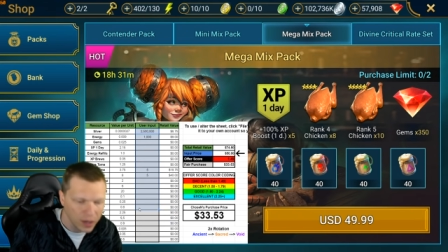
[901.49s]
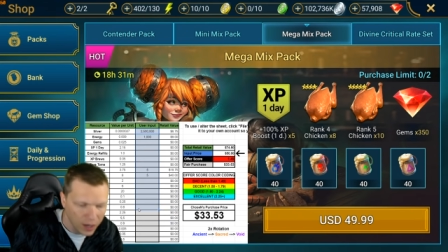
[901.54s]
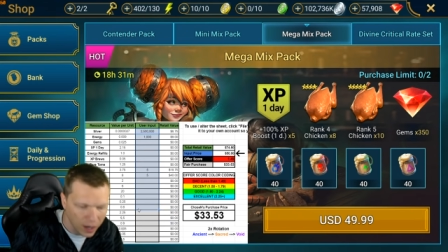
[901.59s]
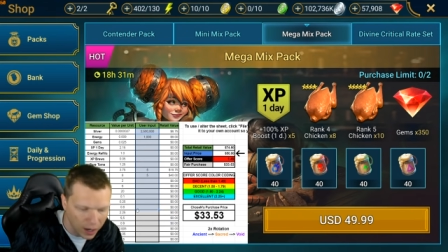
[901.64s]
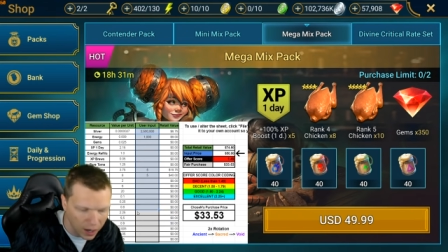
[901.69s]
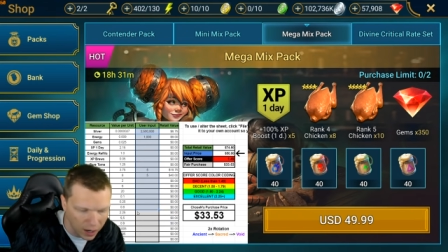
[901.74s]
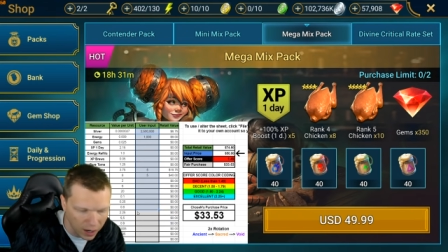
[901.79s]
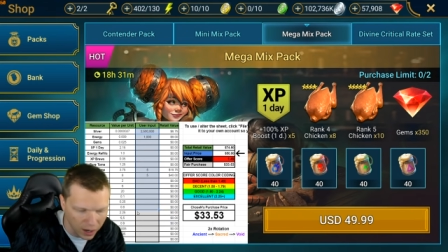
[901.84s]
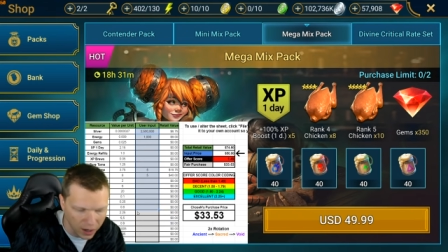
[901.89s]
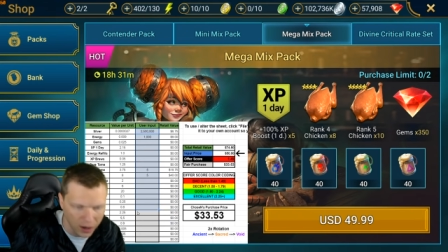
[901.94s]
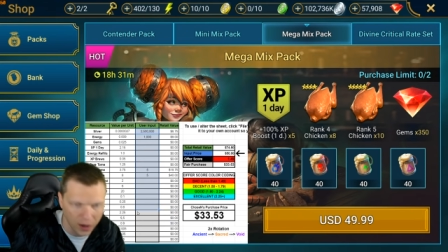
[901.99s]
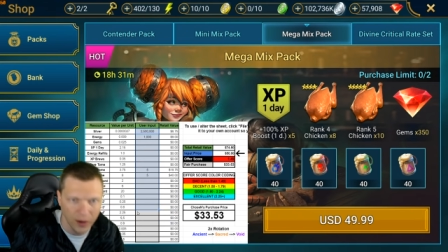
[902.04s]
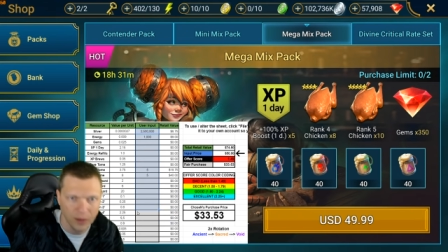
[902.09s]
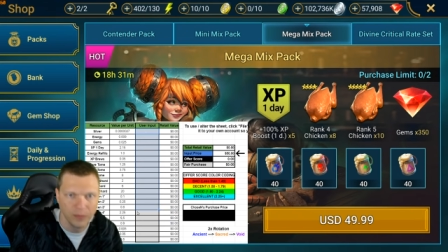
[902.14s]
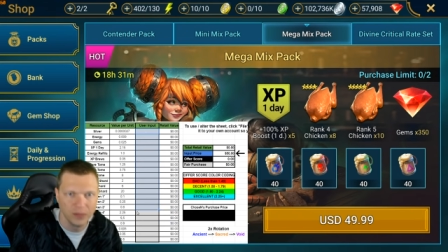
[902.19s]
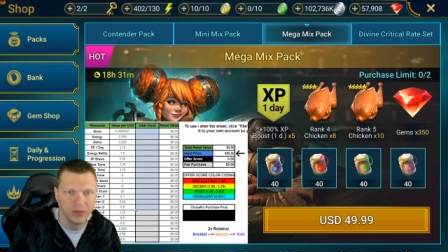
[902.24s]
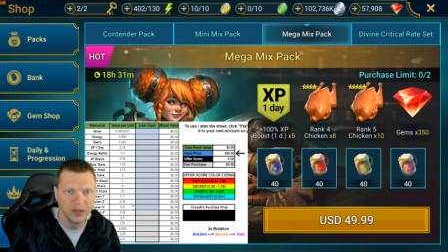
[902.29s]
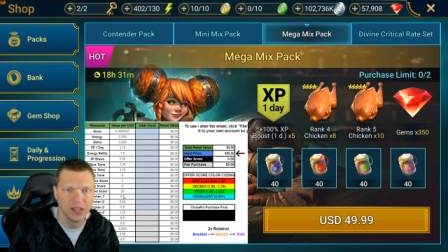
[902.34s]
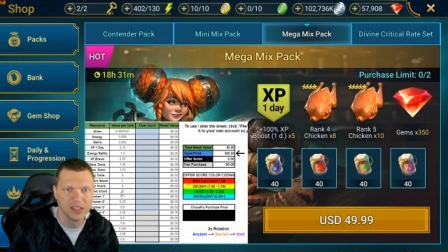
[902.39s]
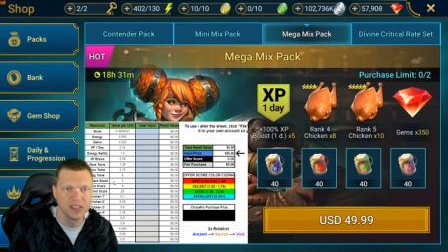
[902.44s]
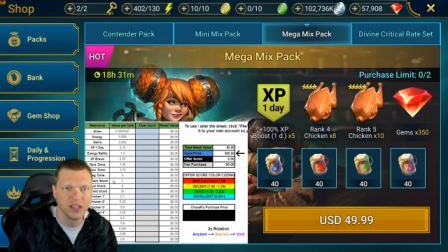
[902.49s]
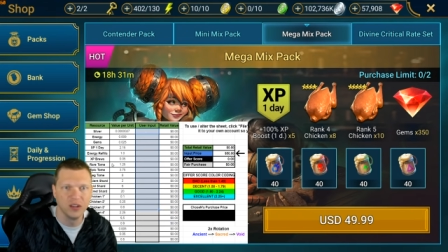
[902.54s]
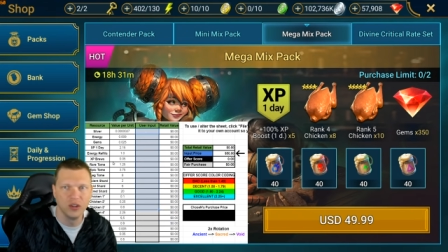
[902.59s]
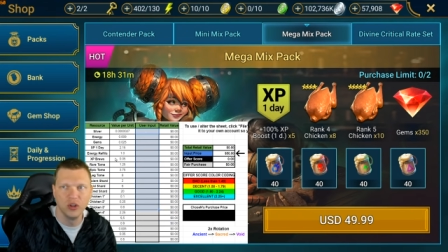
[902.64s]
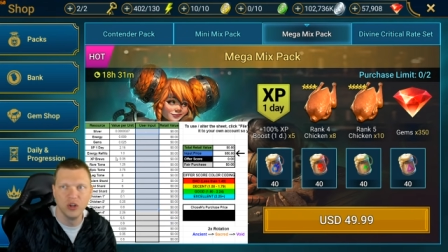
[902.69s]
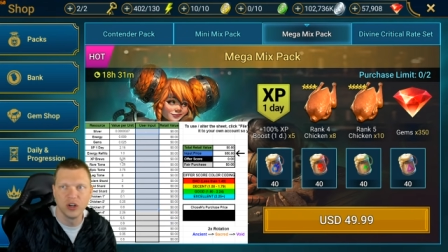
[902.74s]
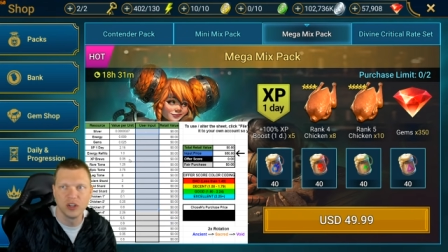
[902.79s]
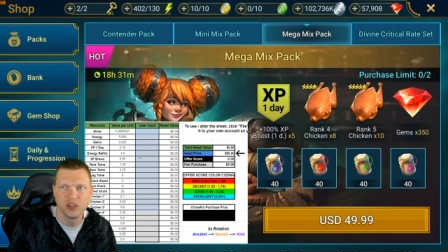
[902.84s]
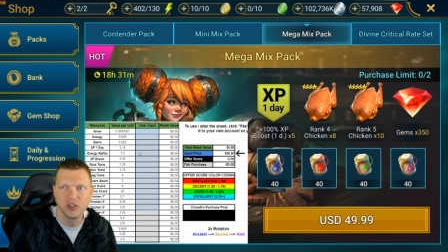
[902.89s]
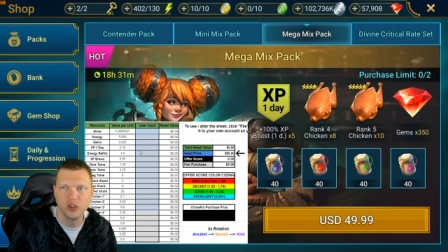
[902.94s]
Um, doesn't
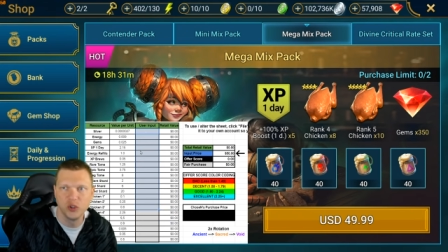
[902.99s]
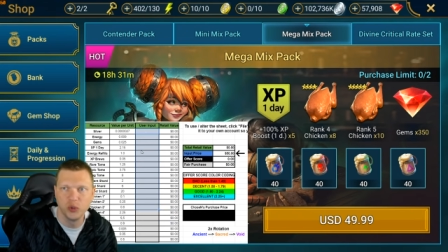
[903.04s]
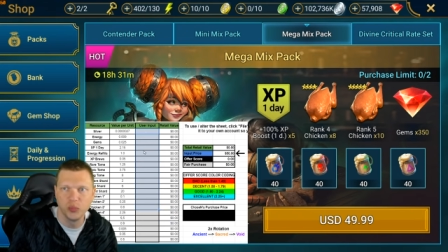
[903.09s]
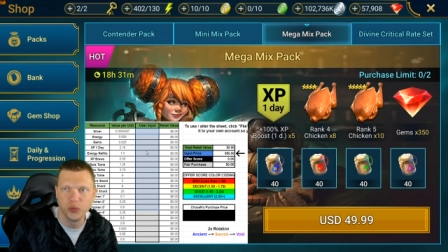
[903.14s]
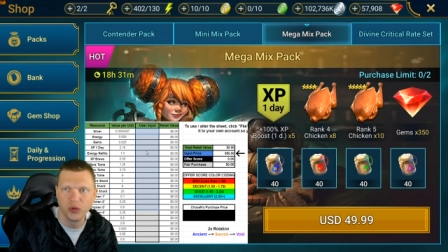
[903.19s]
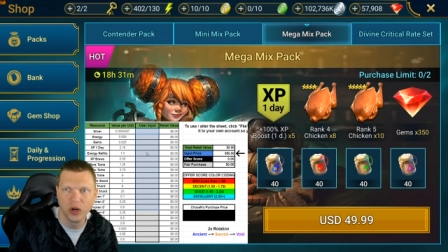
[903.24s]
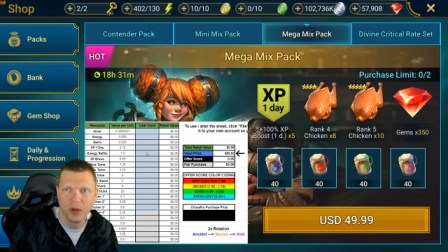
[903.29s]
look super